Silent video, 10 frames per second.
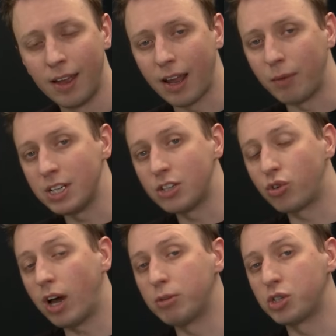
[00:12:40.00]
Now we did a
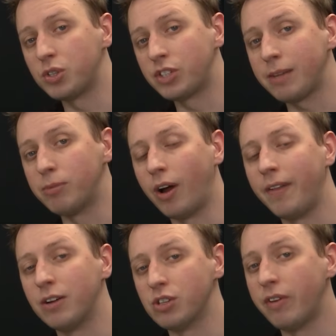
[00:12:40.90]
dry brush with Sigmarite.
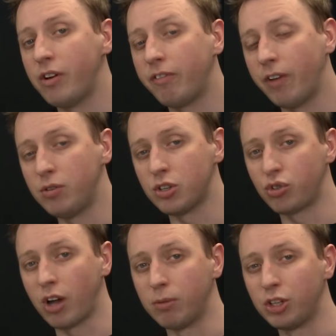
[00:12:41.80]
That was a very focused
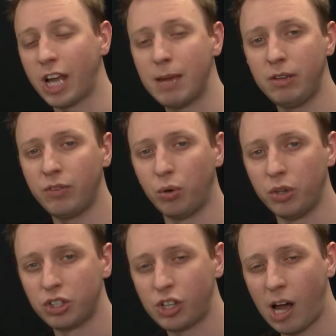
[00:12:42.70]
dry brush, aiming for all
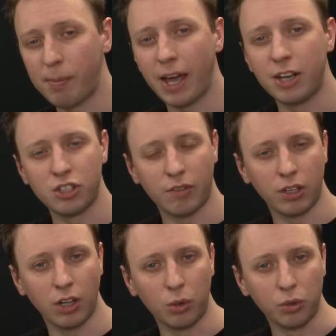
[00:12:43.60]
the sharper edges of
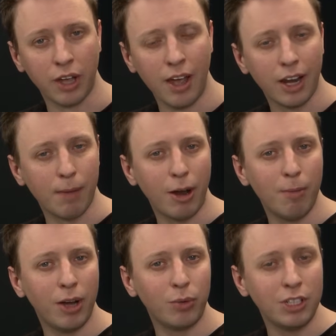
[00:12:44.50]
the gold. Now bear
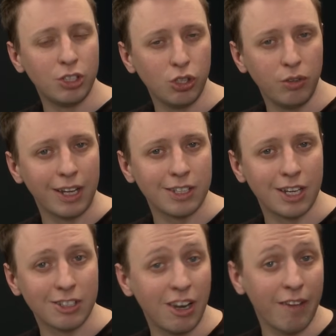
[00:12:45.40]
in mind when you do this,
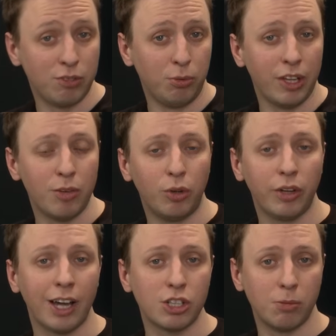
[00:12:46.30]
it's inevitable that you will
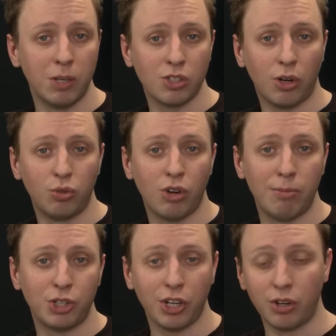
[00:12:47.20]
catch some of this gold dry
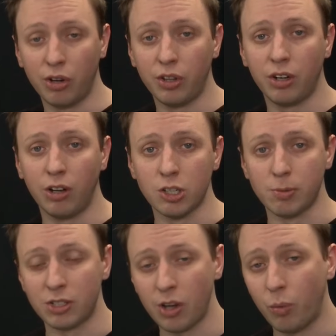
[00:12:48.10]
brushing on other colours,
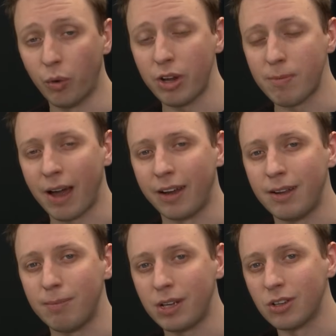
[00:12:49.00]
but don't worry about
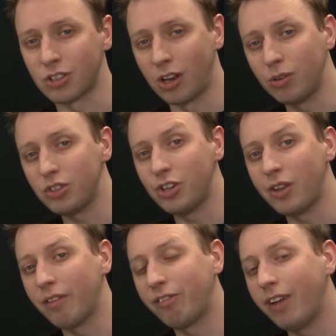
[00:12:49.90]
it, because so long as you do
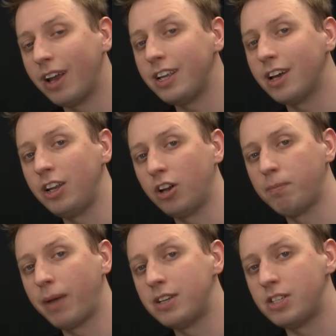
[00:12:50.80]
that fairly early on
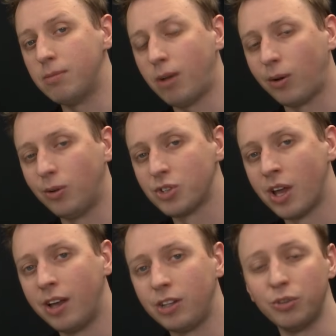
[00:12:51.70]
in painting your models,
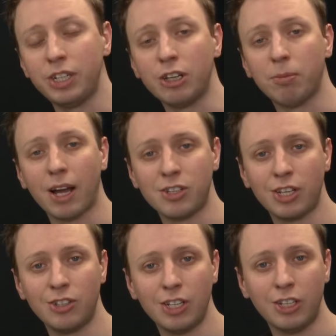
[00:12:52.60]
you'll neaten up as you
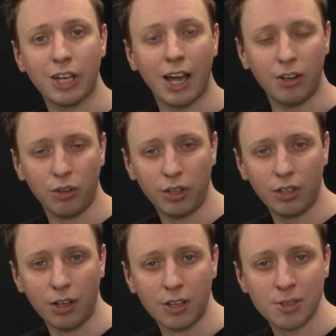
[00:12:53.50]
continue to add other
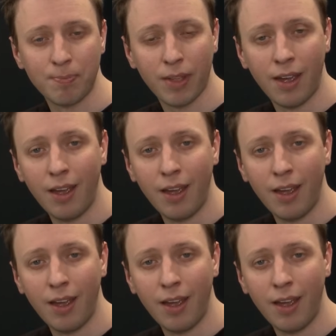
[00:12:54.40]
colours.